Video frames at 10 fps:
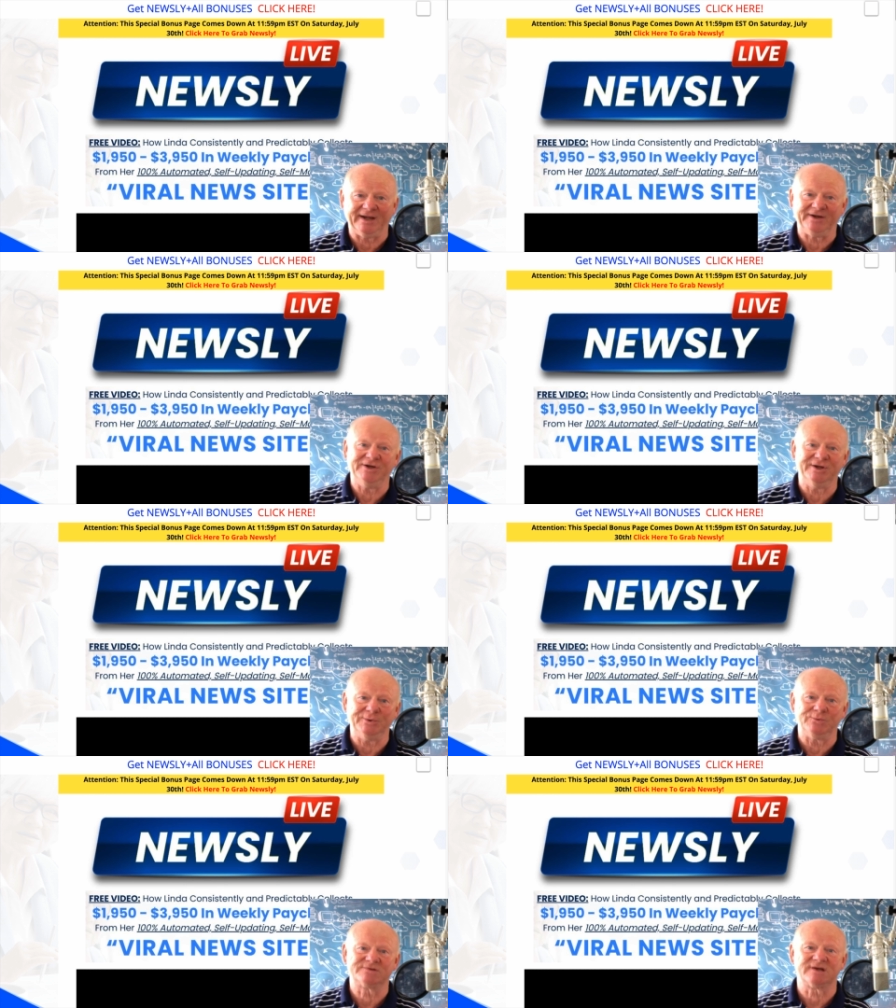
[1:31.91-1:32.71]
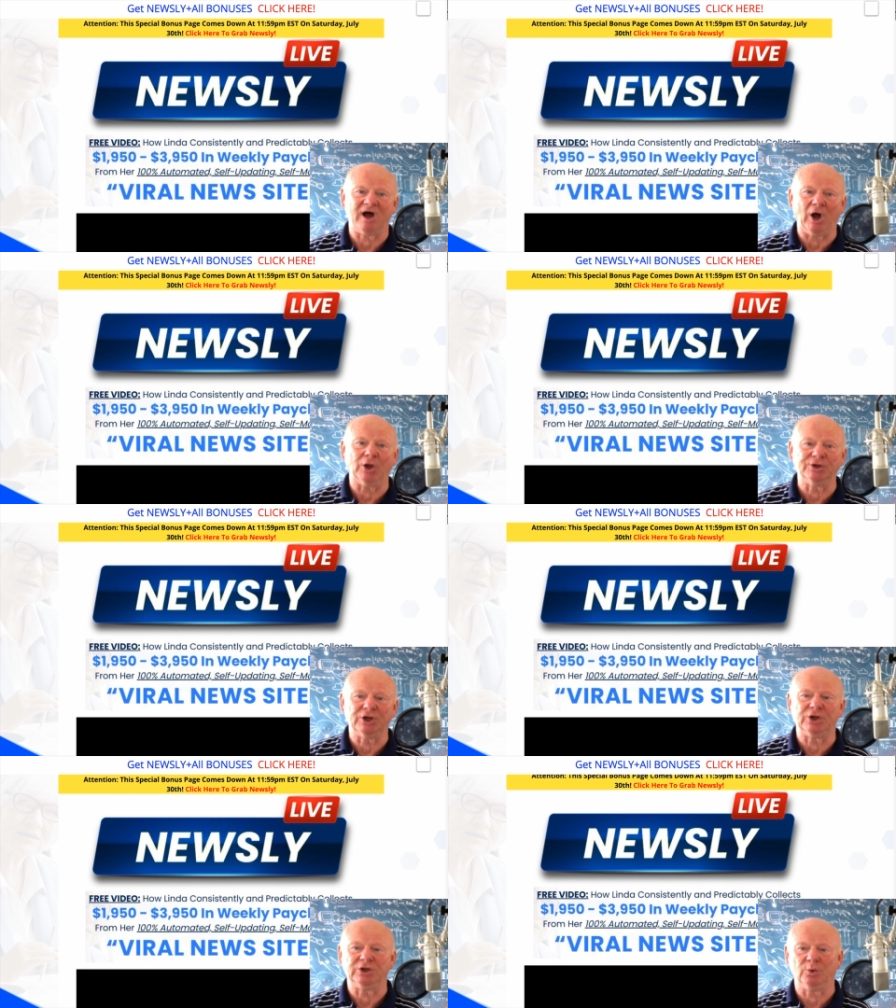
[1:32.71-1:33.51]
news on
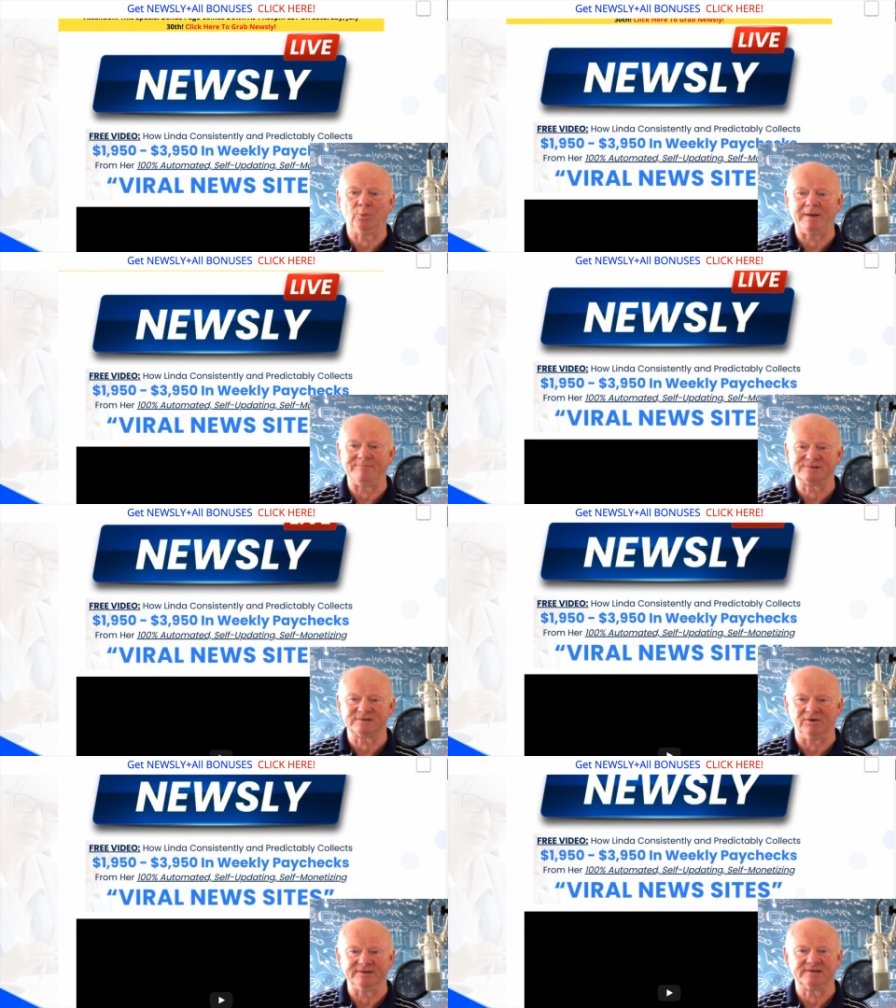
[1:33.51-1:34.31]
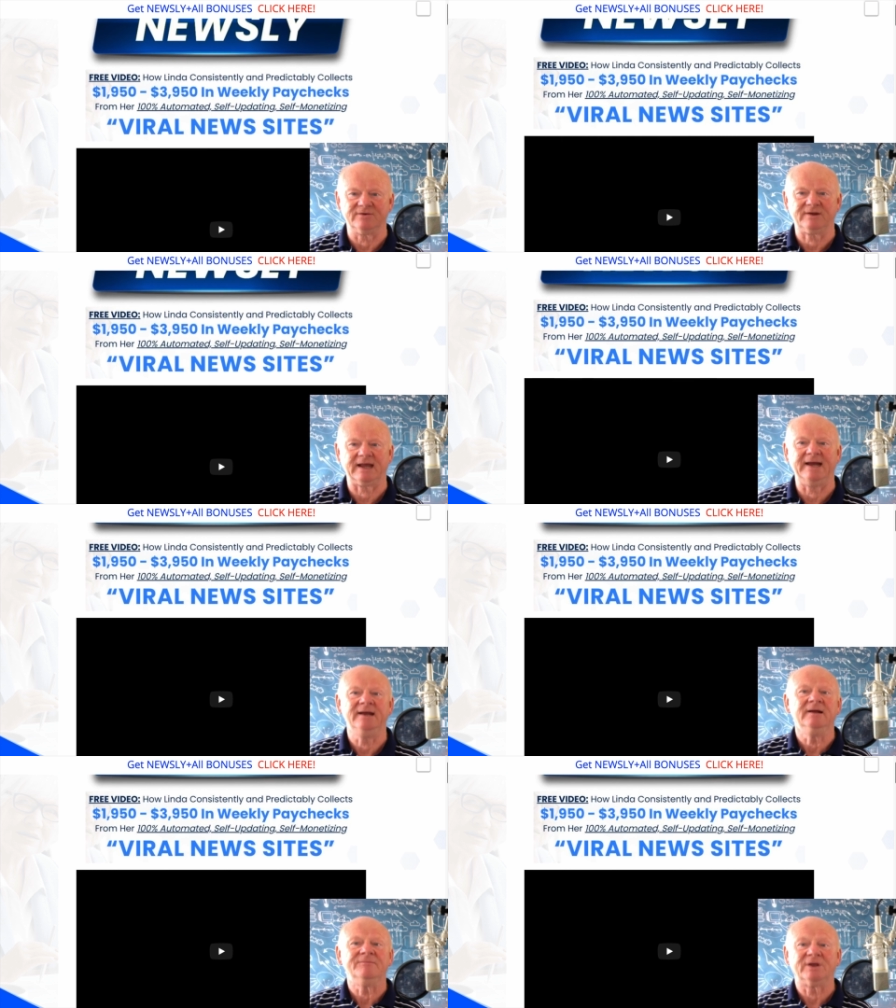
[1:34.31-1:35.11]
your website okay
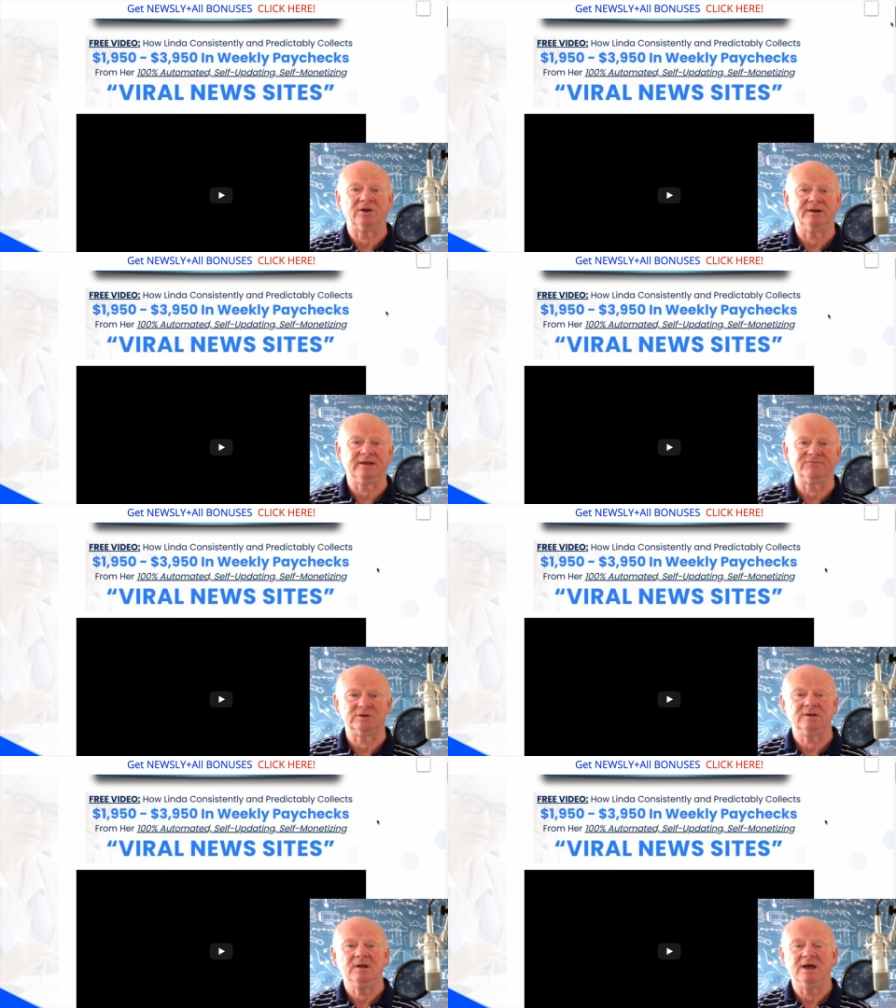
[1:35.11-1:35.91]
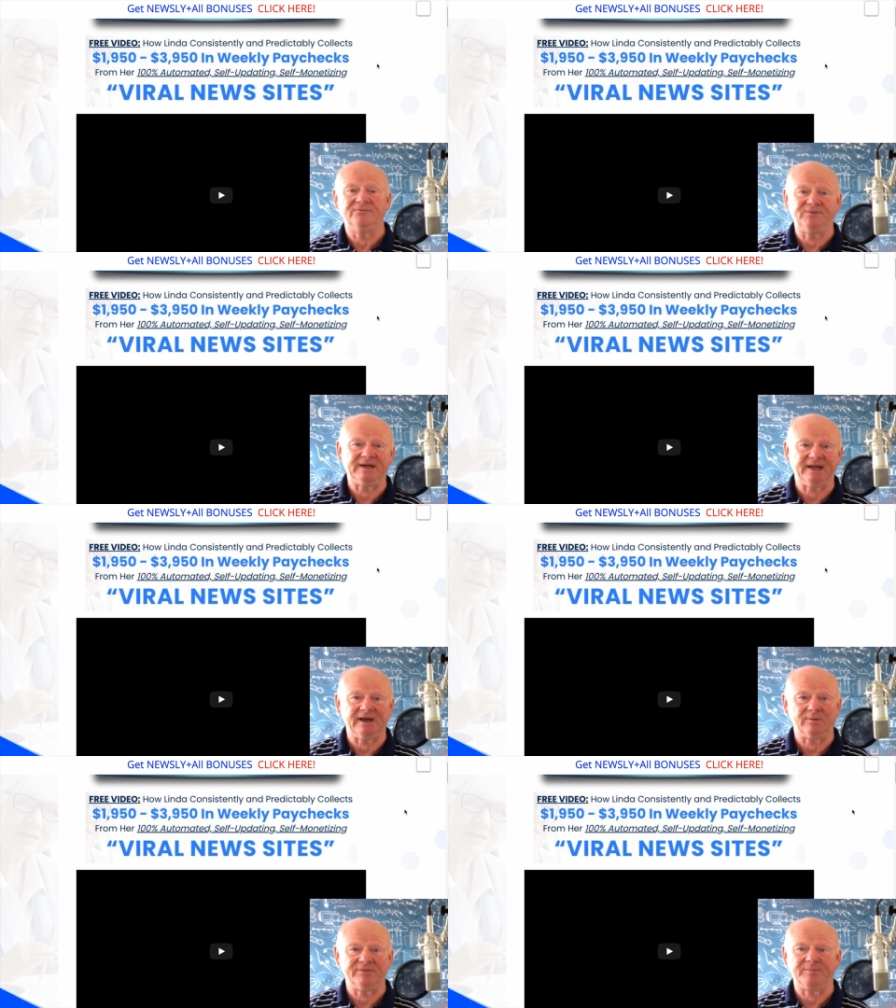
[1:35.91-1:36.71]
they're going to give you a, a
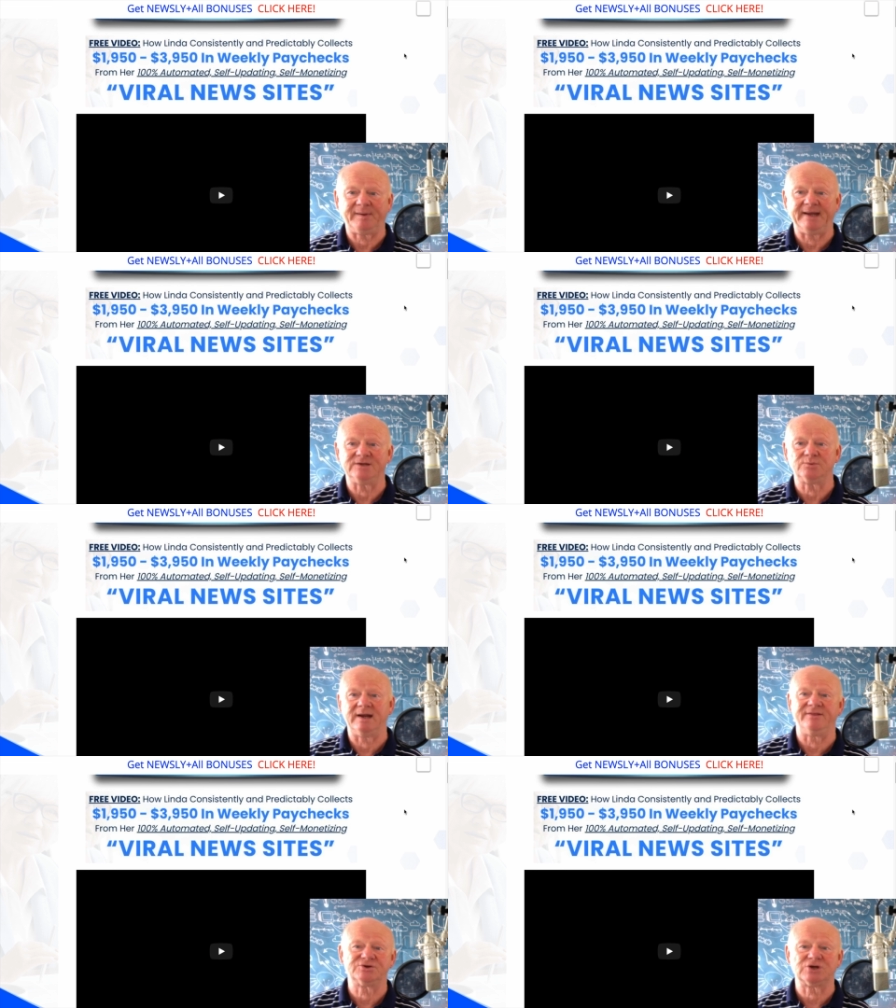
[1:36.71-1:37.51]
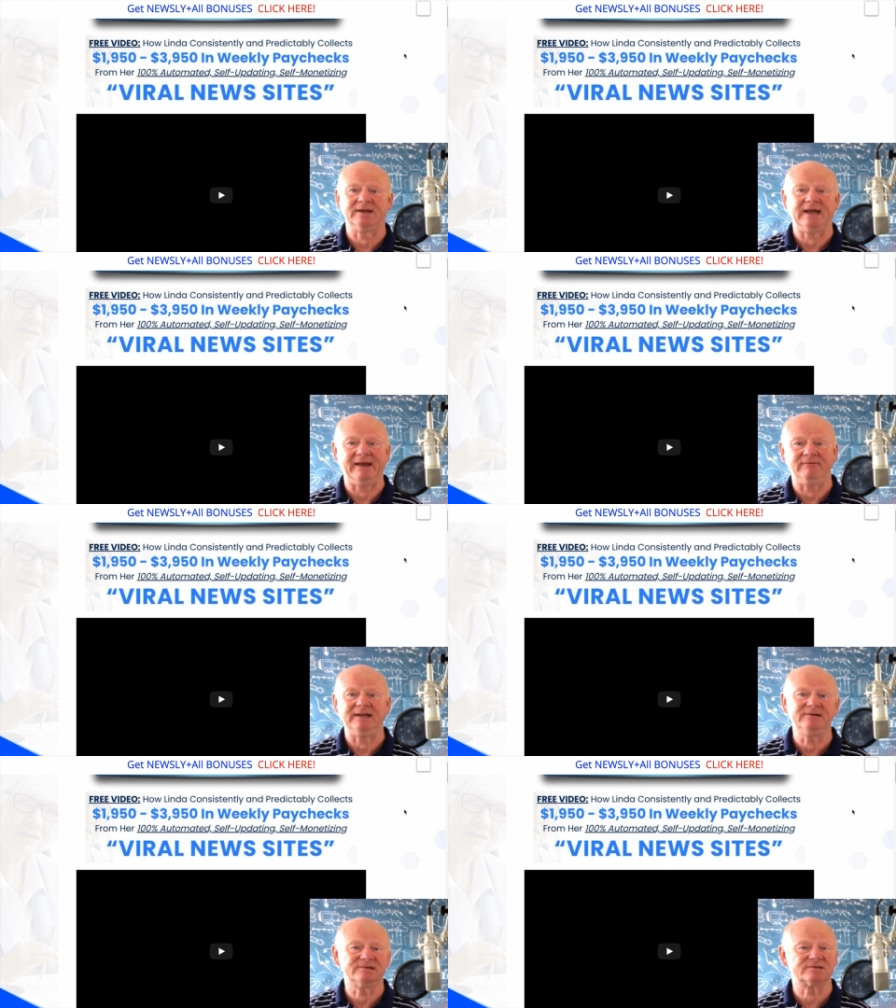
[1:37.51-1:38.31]
video on the page where they show you how
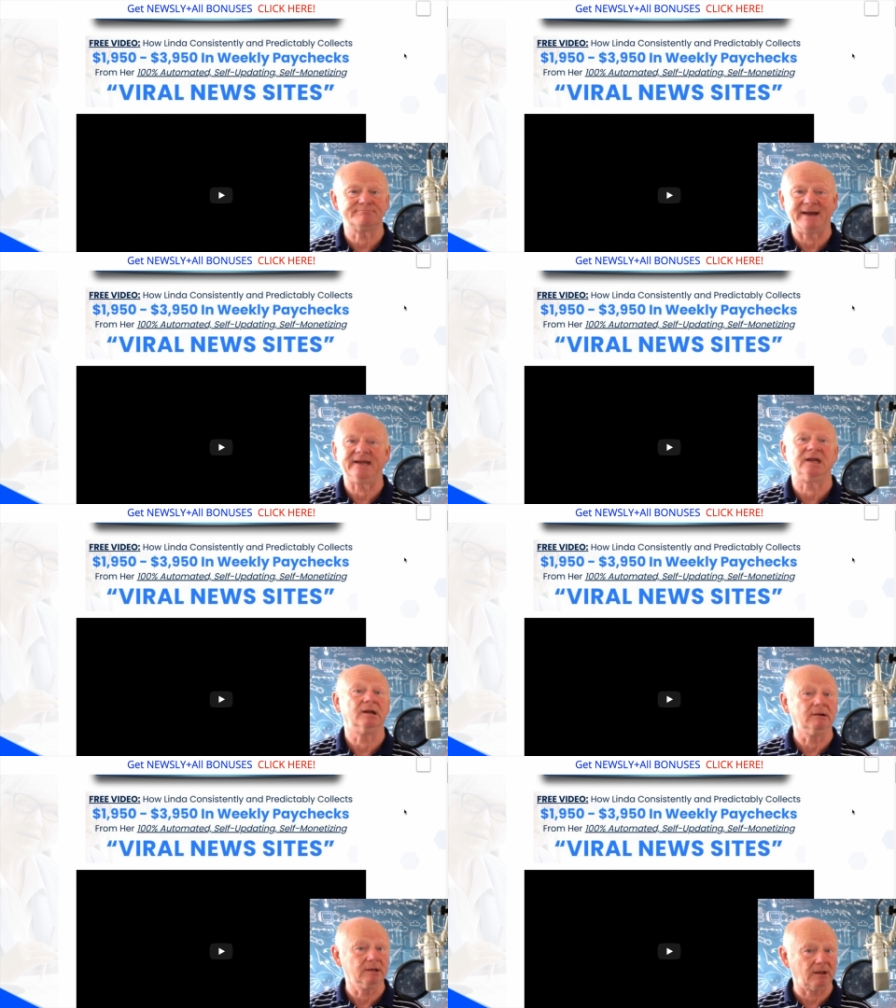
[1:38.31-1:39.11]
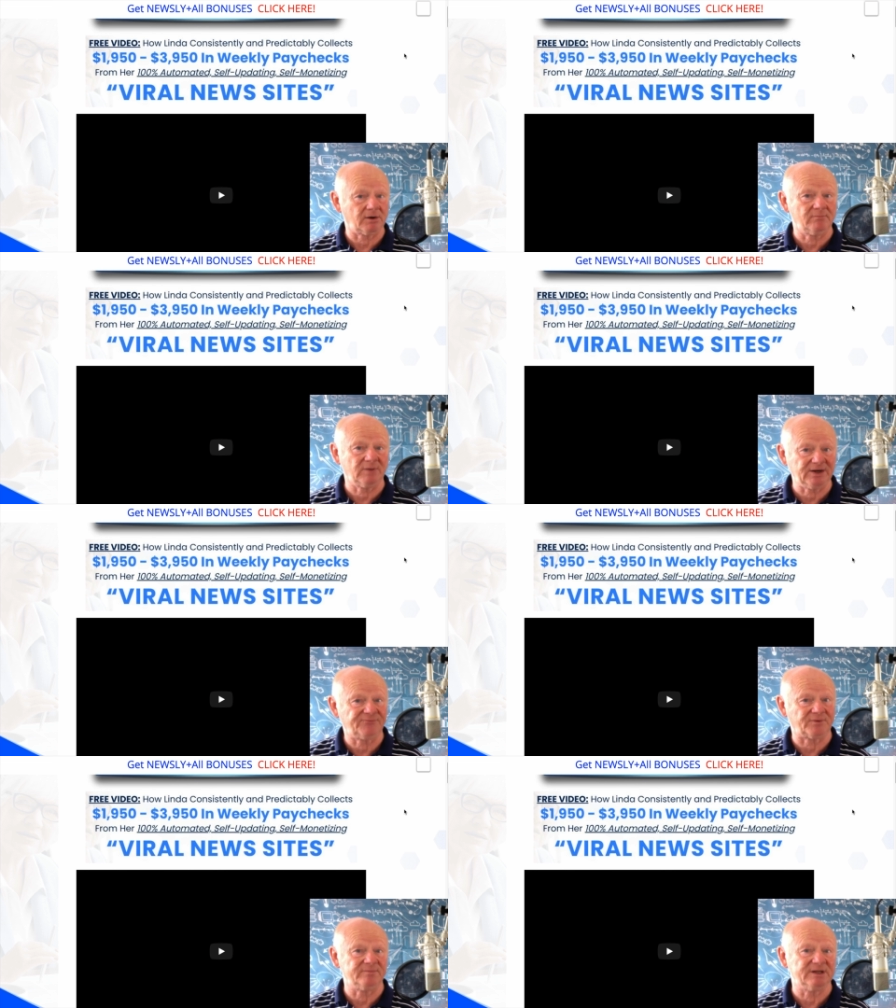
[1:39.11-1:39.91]
linda's making a lot of money
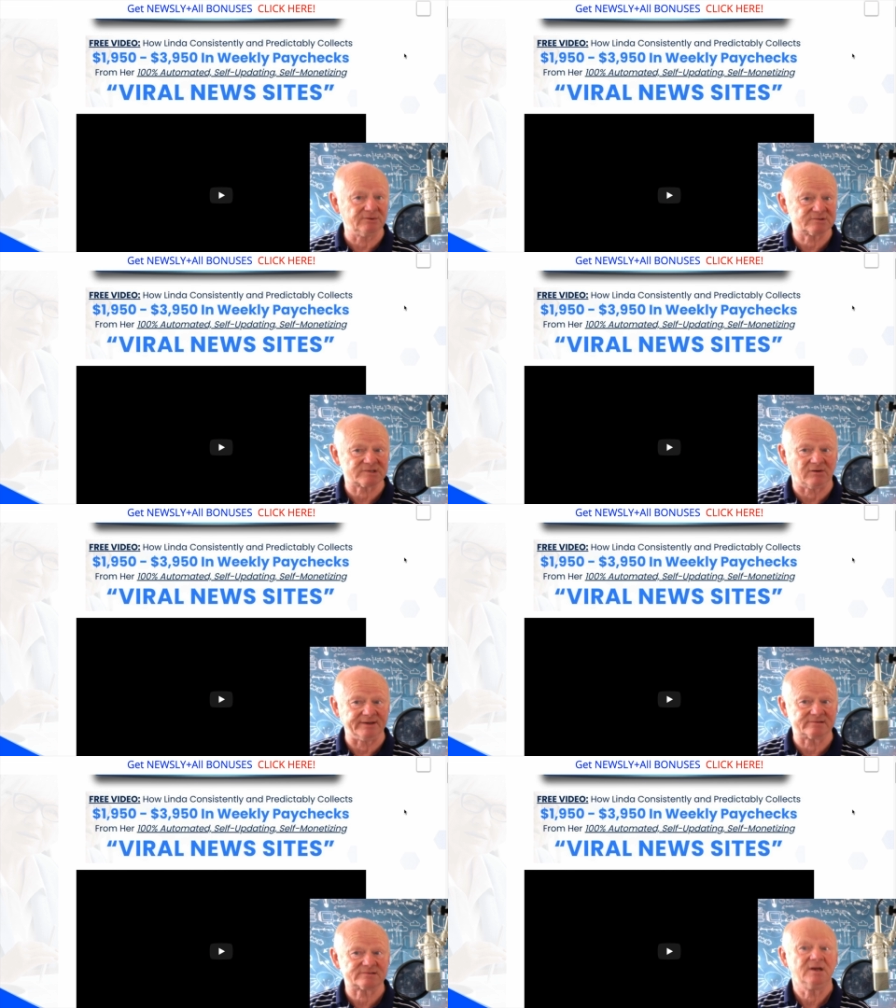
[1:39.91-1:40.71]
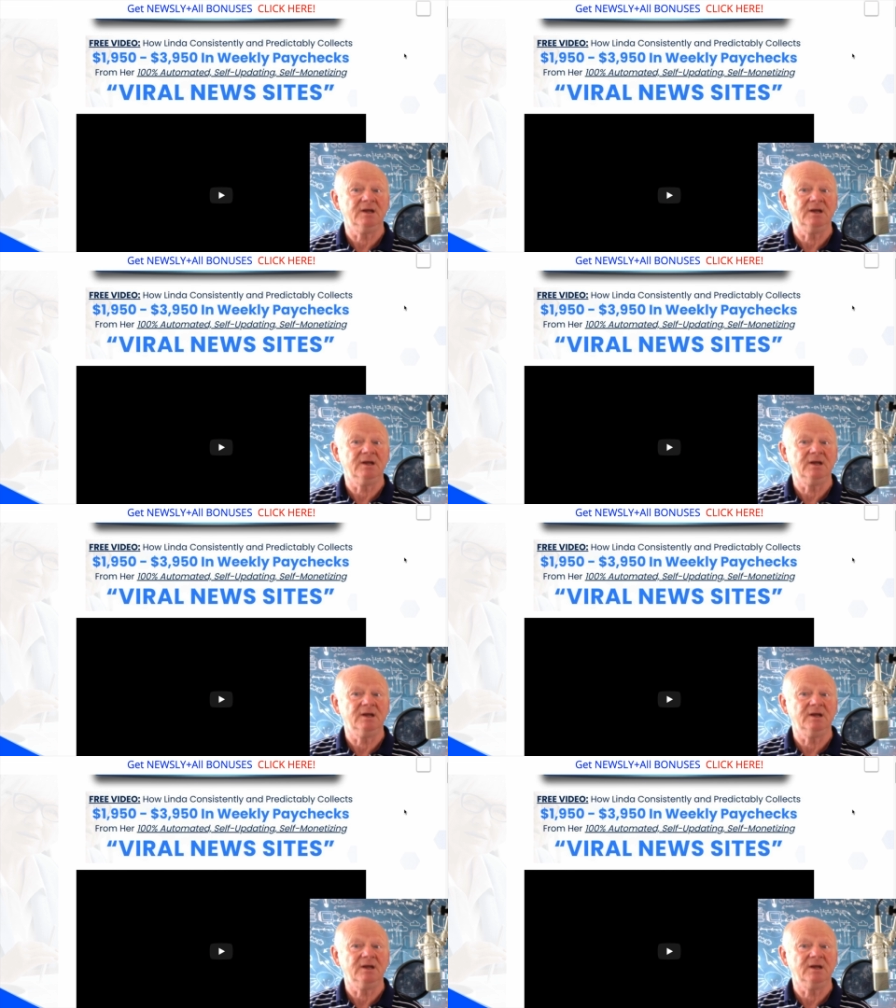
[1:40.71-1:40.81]
from news sites